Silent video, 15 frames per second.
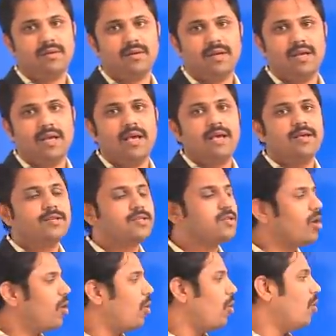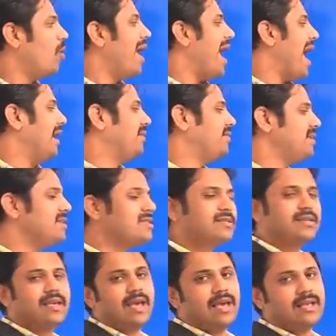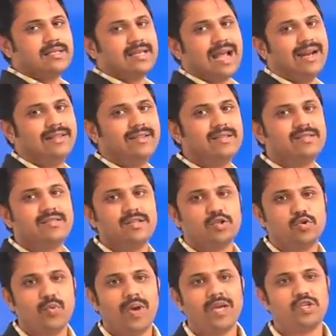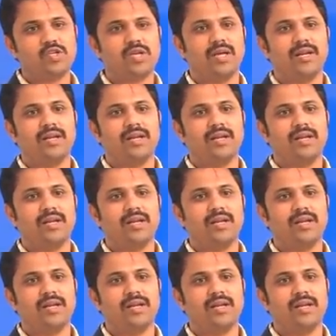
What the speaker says: So at this case, at this situation,